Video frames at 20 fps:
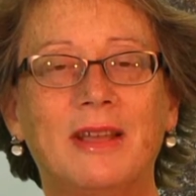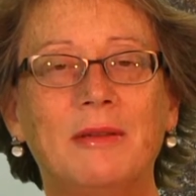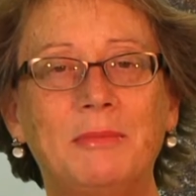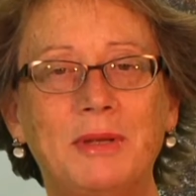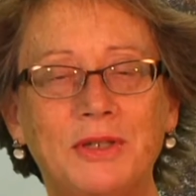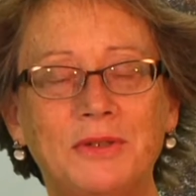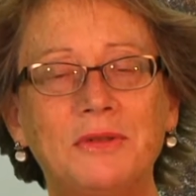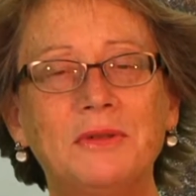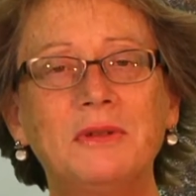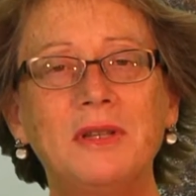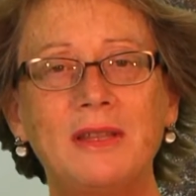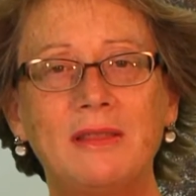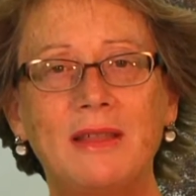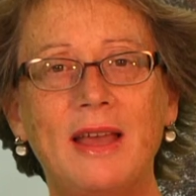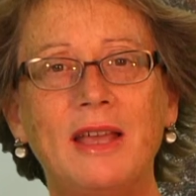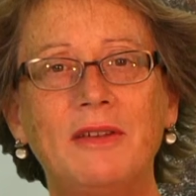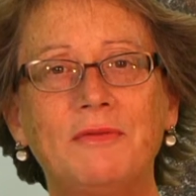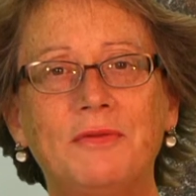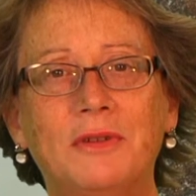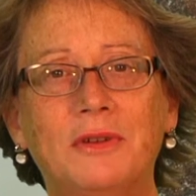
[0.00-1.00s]
Be truly
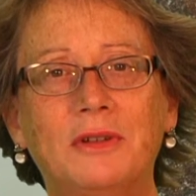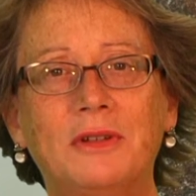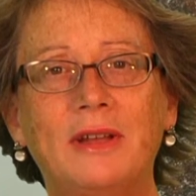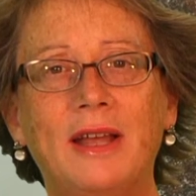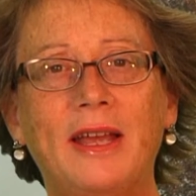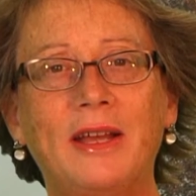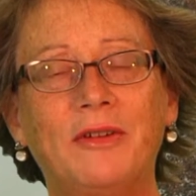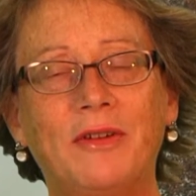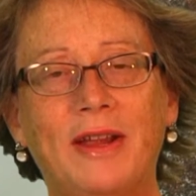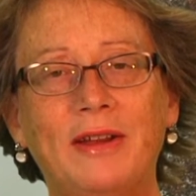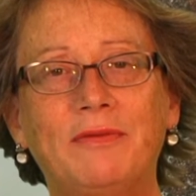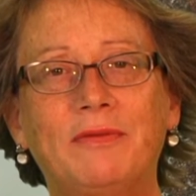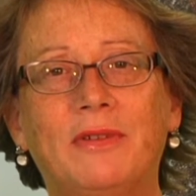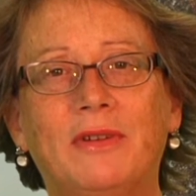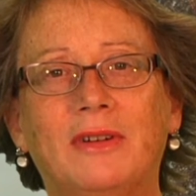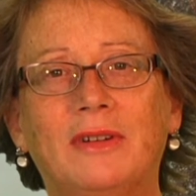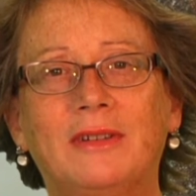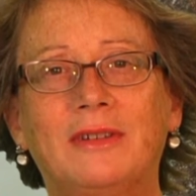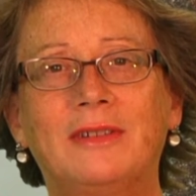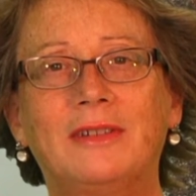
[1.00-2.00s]
thankful and
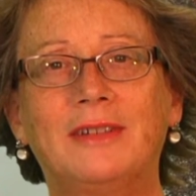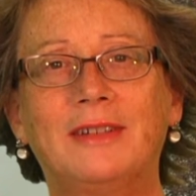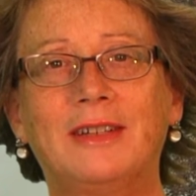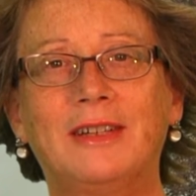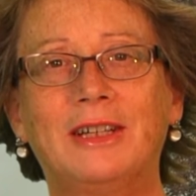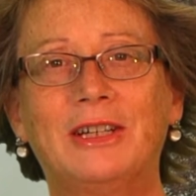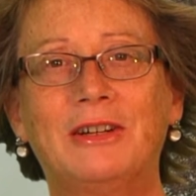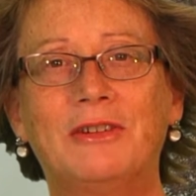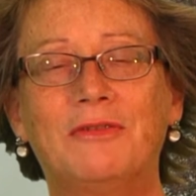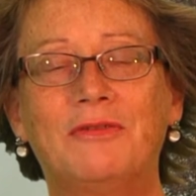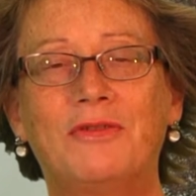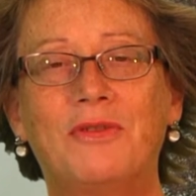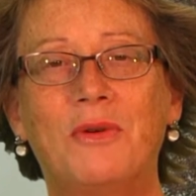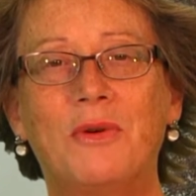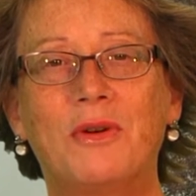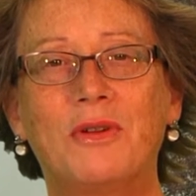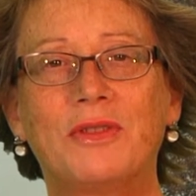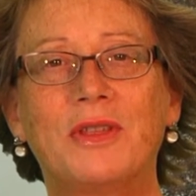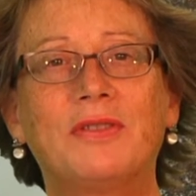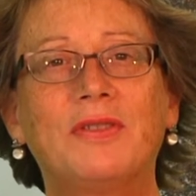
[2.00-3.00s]
grateful
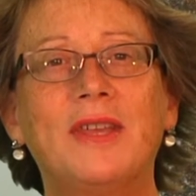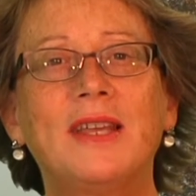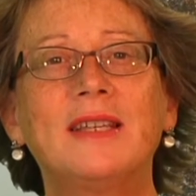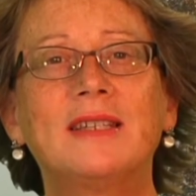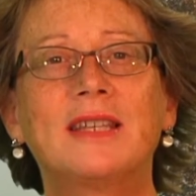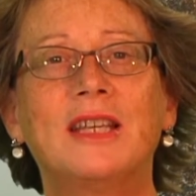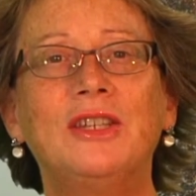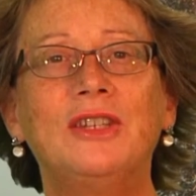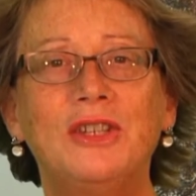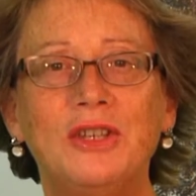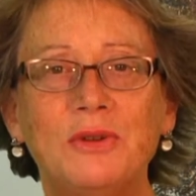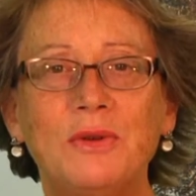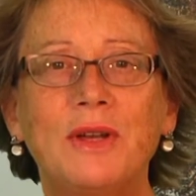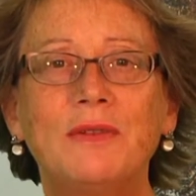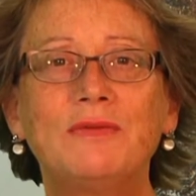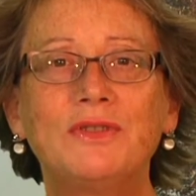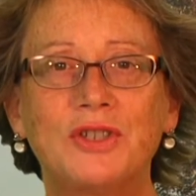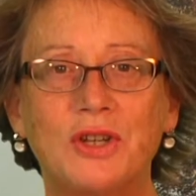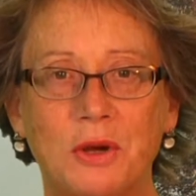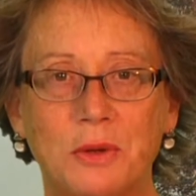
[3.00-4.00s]
for the things that you
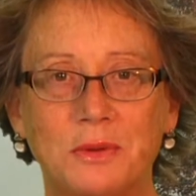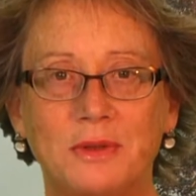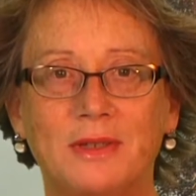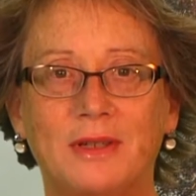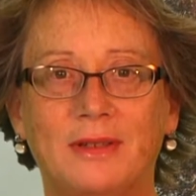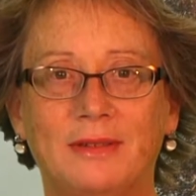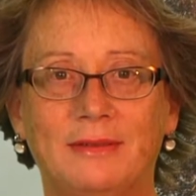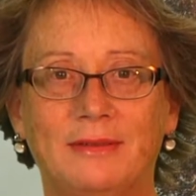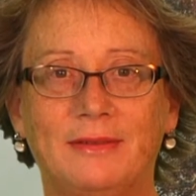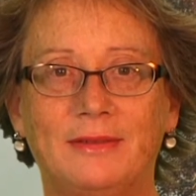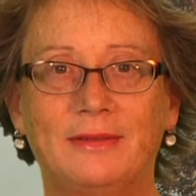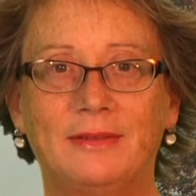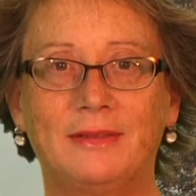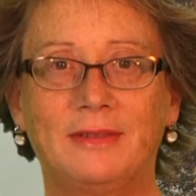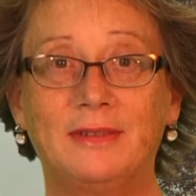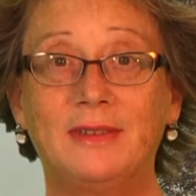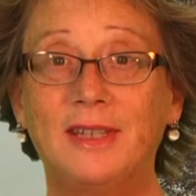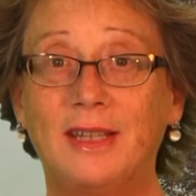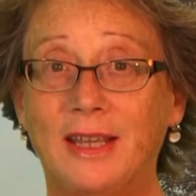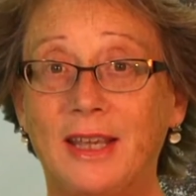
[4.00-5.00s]
have chosen
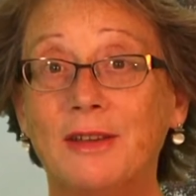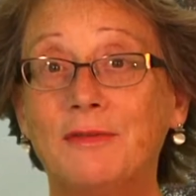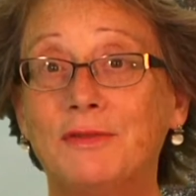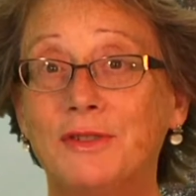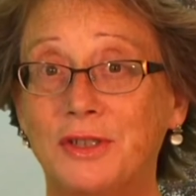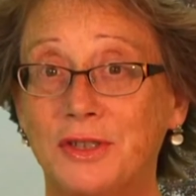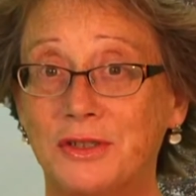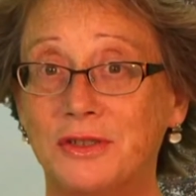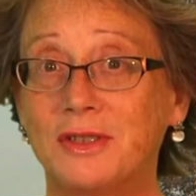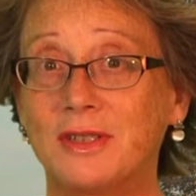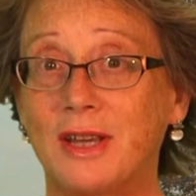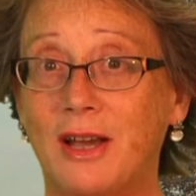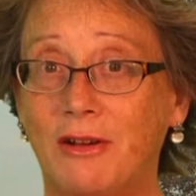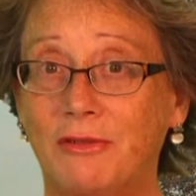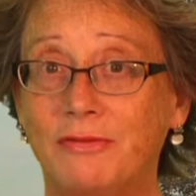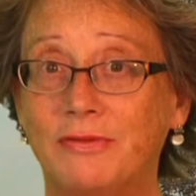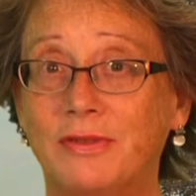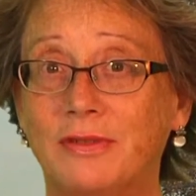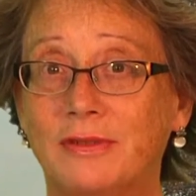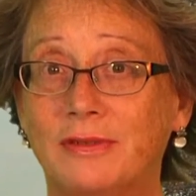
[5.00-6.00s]
to give to
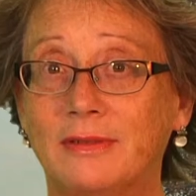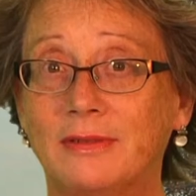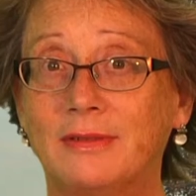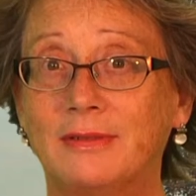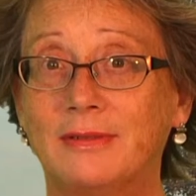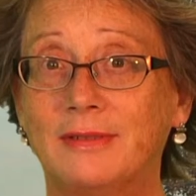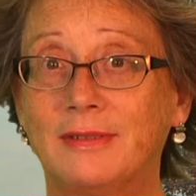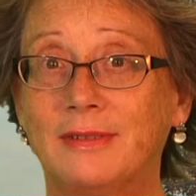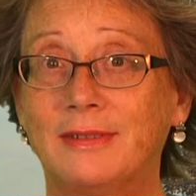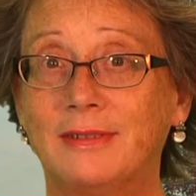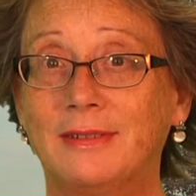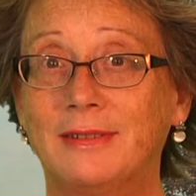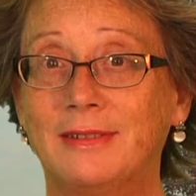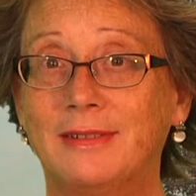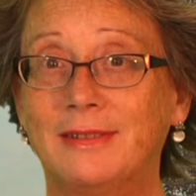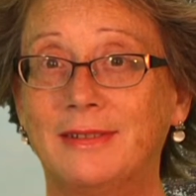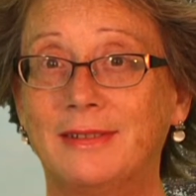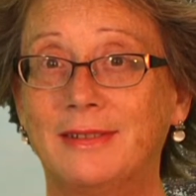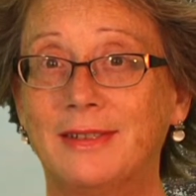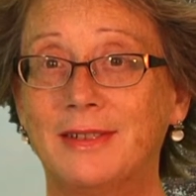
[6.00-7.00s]
yourself
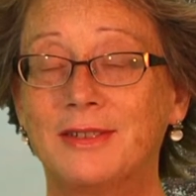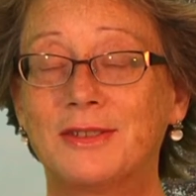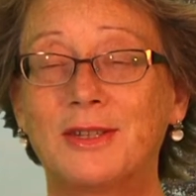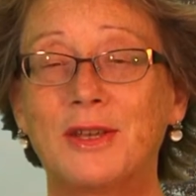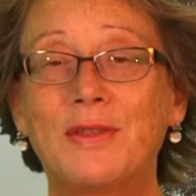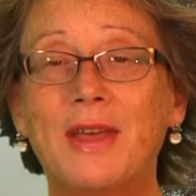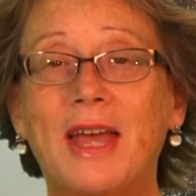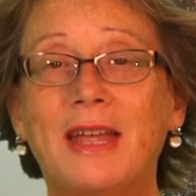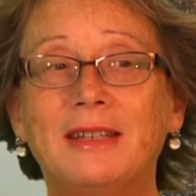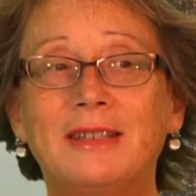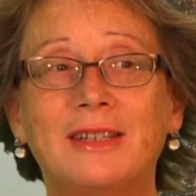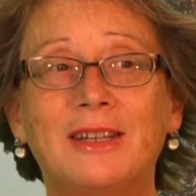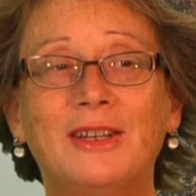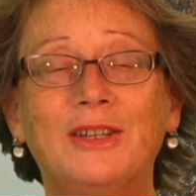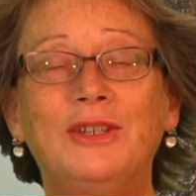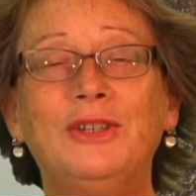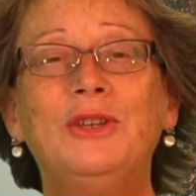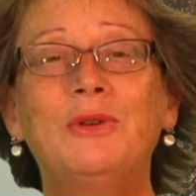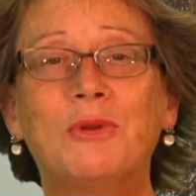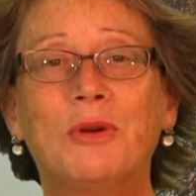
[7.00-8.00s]
so that
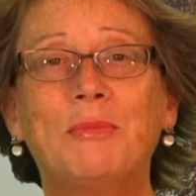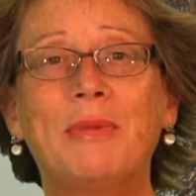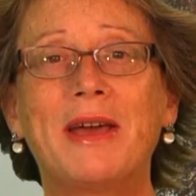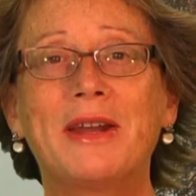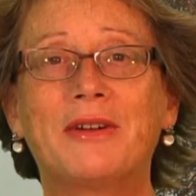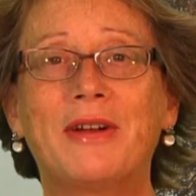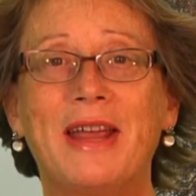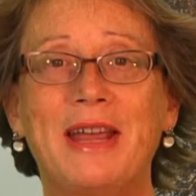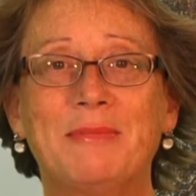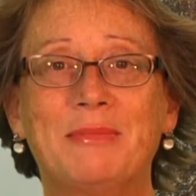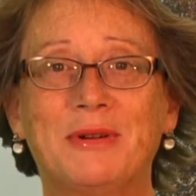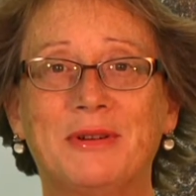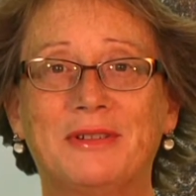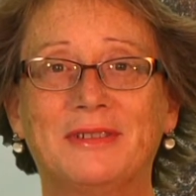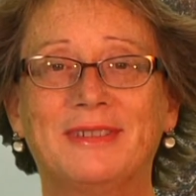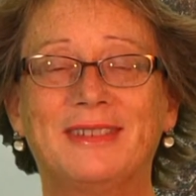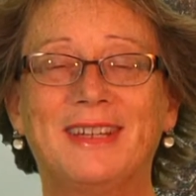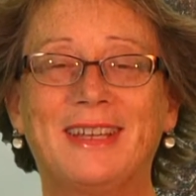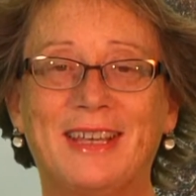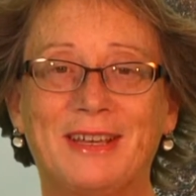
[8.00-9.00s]
you are better able
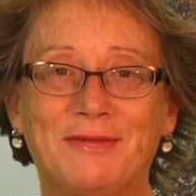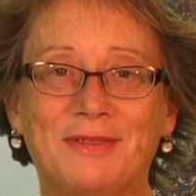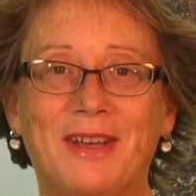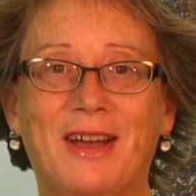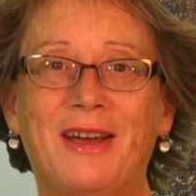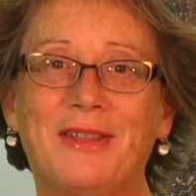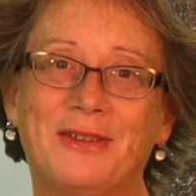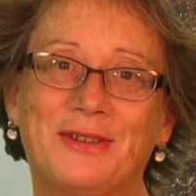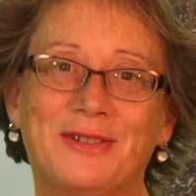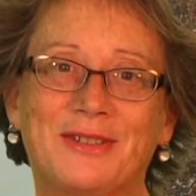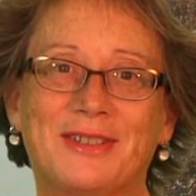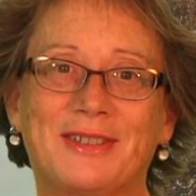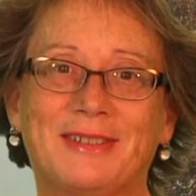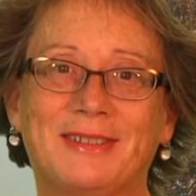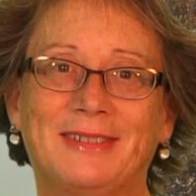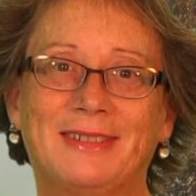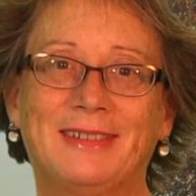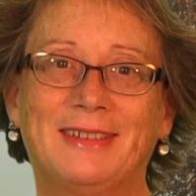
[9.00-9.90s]
to give to others.